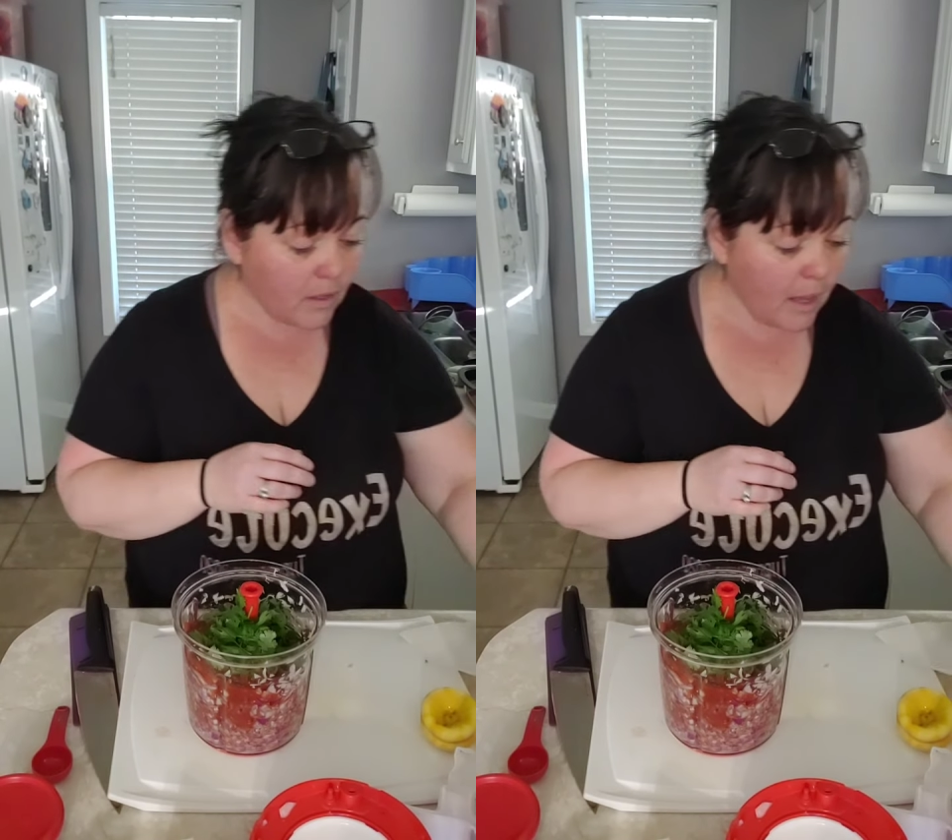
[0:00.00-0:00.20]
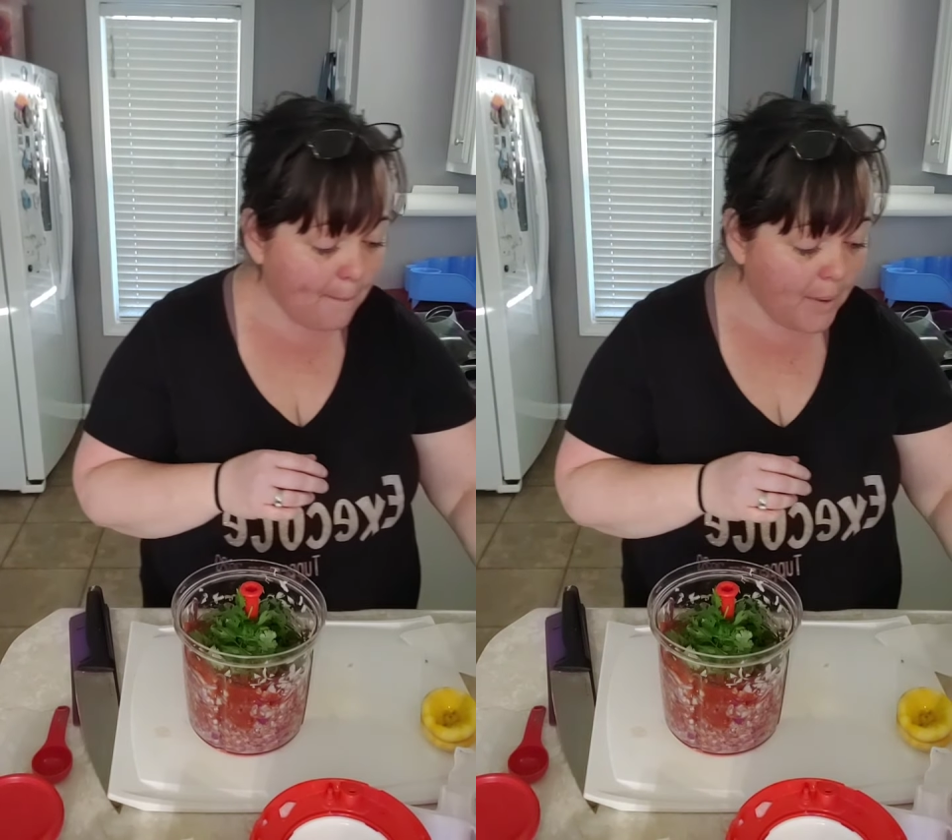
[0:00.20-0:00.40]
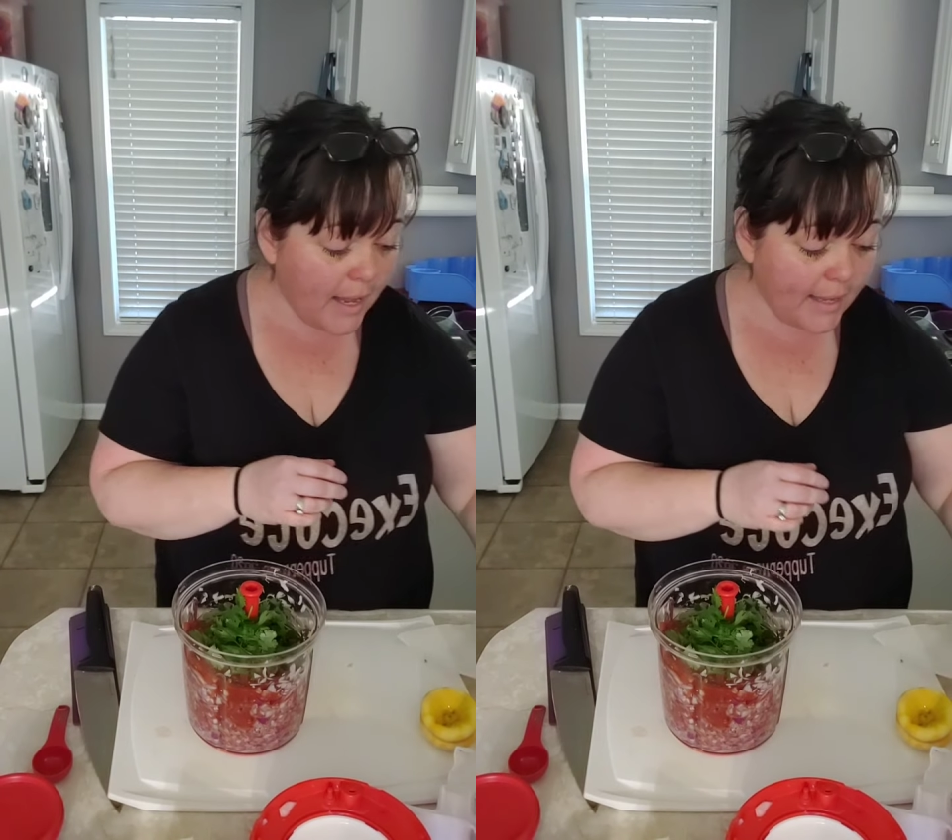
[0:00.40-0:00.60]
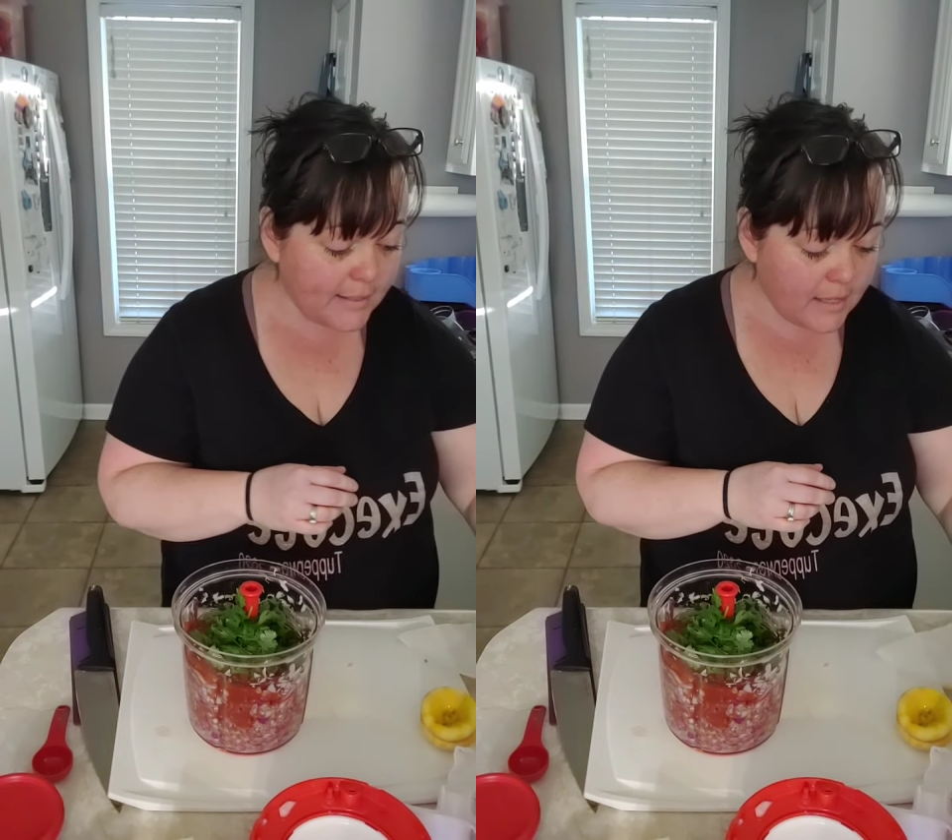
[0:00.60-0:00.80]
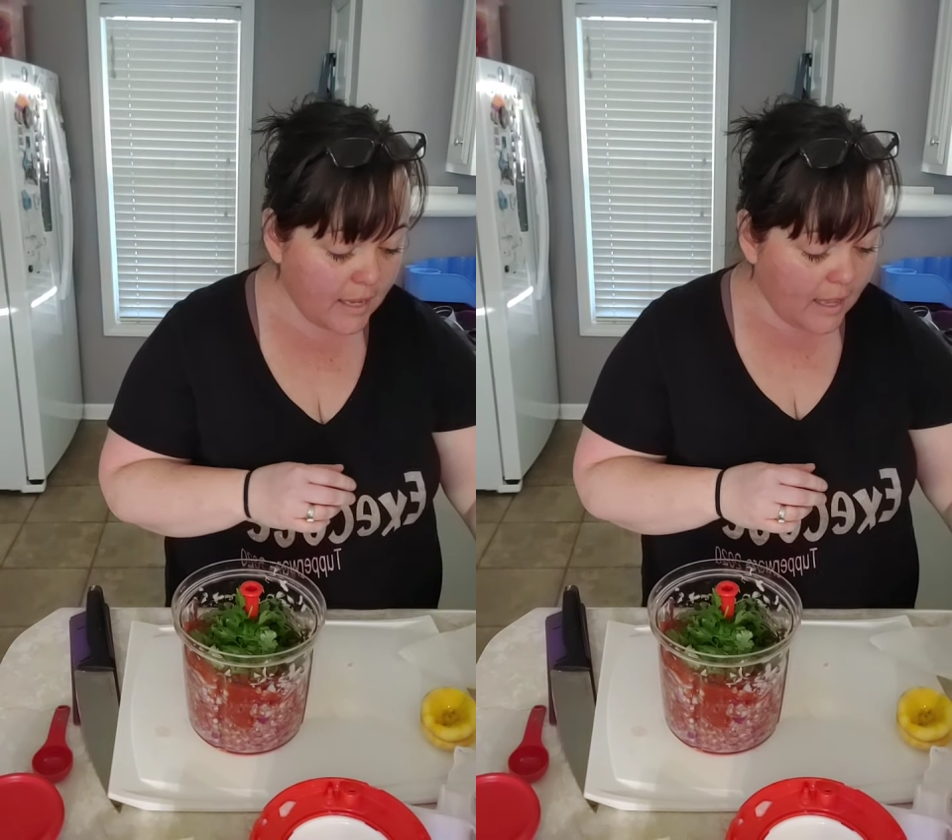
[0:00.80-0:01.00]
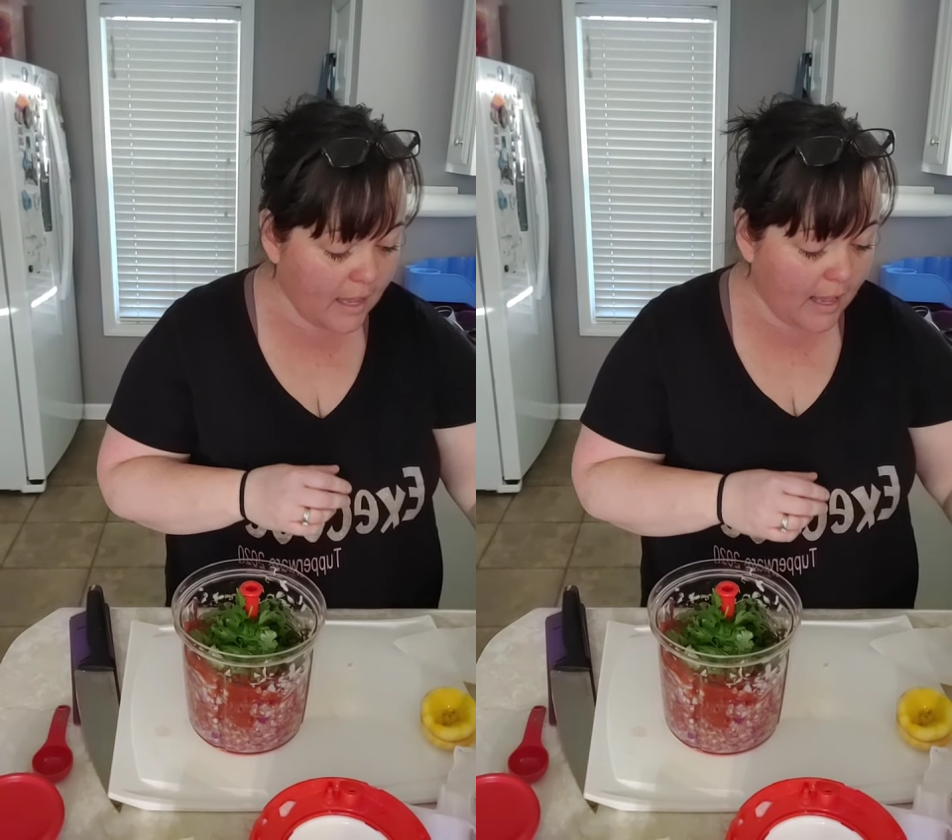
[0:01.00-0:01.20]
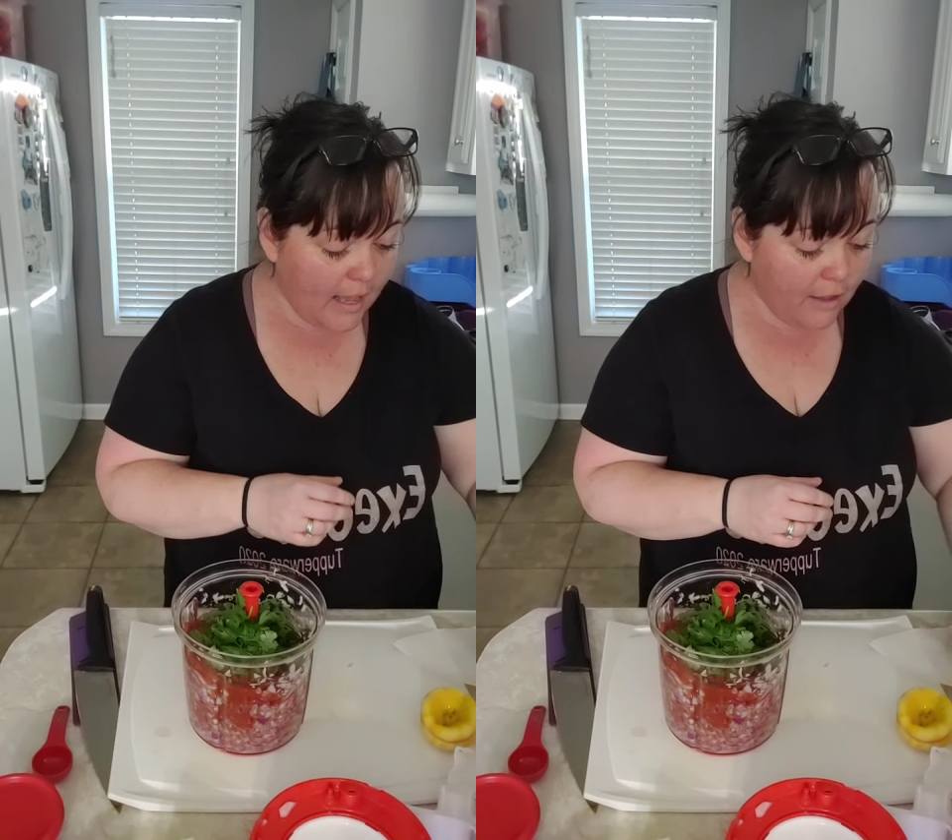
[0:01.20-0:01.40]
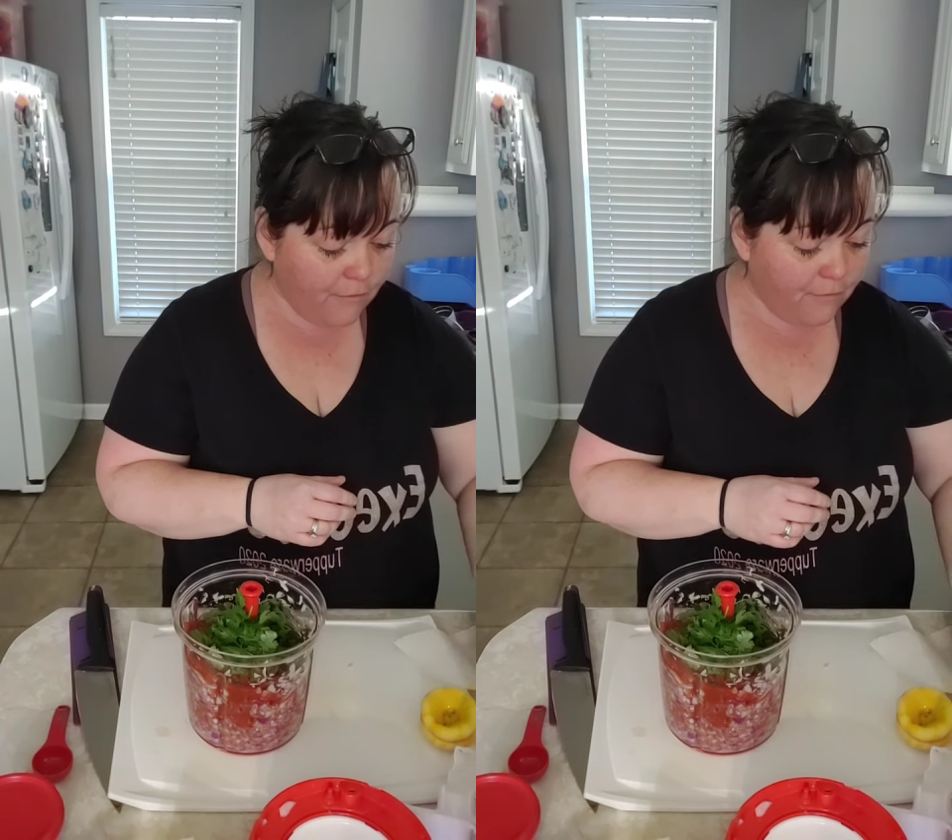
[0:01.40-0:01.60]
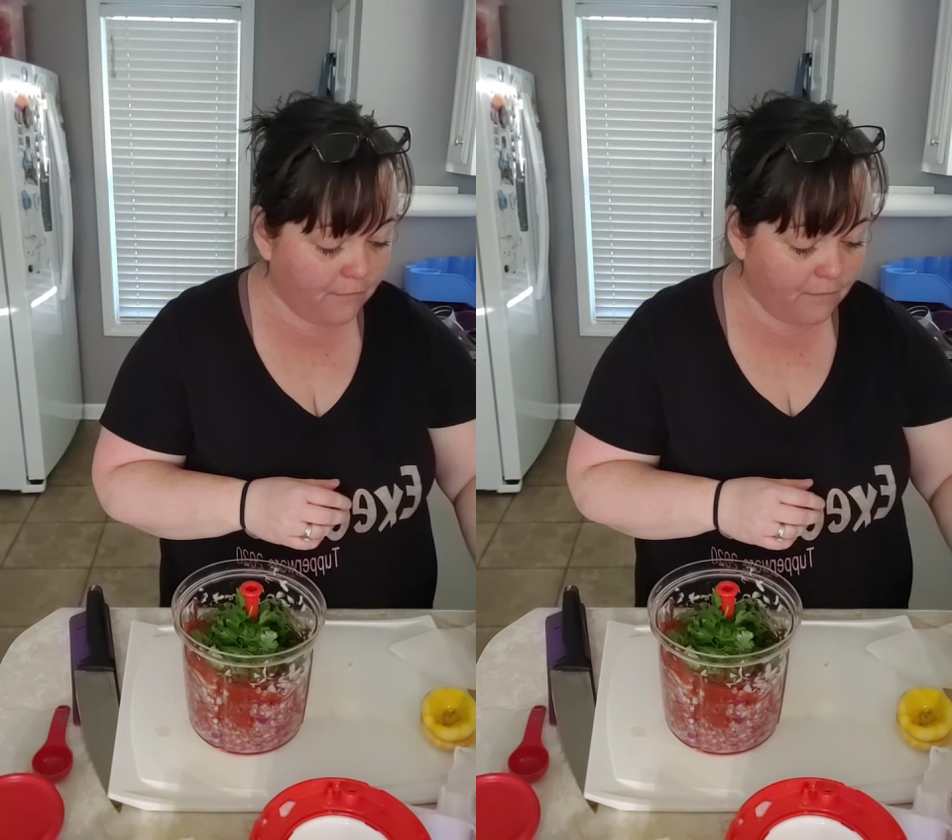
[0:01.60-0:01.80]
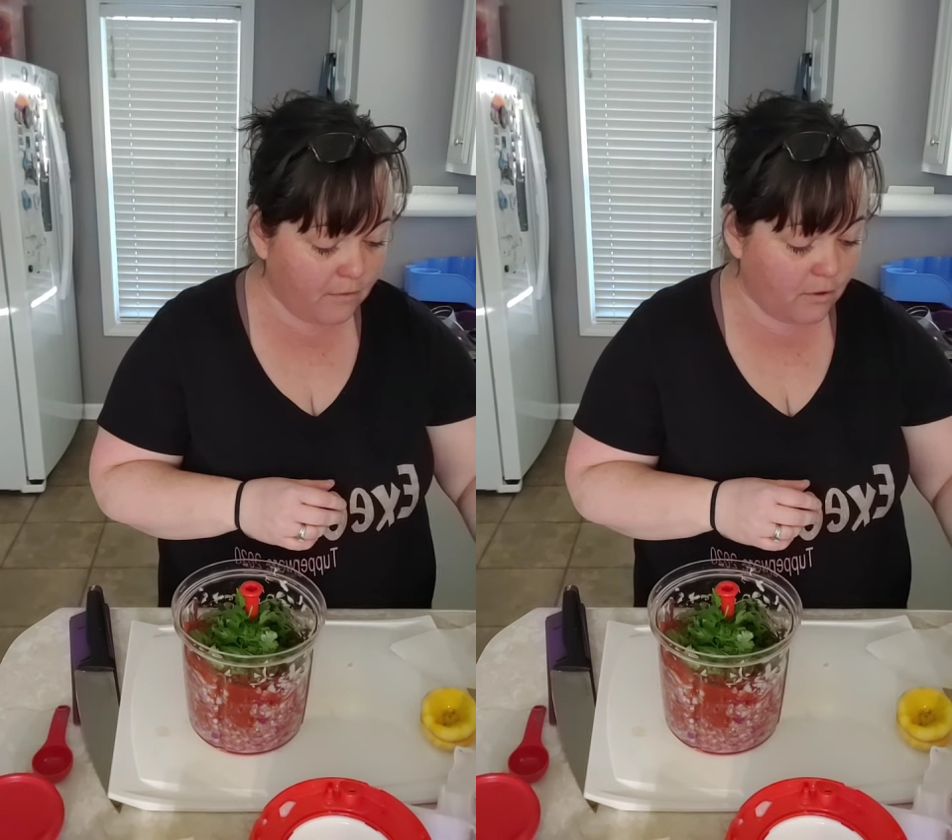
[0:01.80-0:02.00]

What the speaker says: but if